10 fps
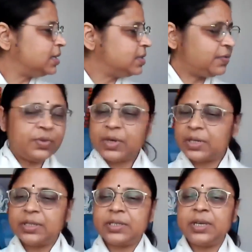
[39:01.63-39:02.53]
is, if you can
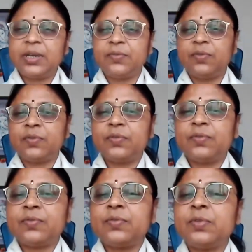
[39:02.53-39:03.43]
see if, if
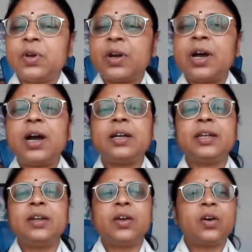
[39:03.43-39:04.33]
your heart,
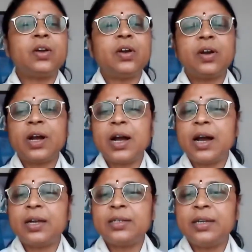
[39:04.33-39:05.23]
and on your
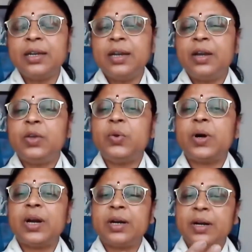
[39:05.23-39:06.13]
heart, you
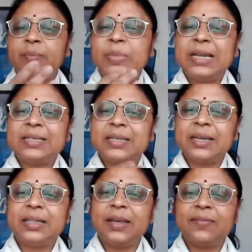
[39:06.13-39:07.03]
are placing
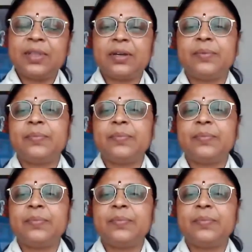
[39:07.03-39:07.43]
a devta.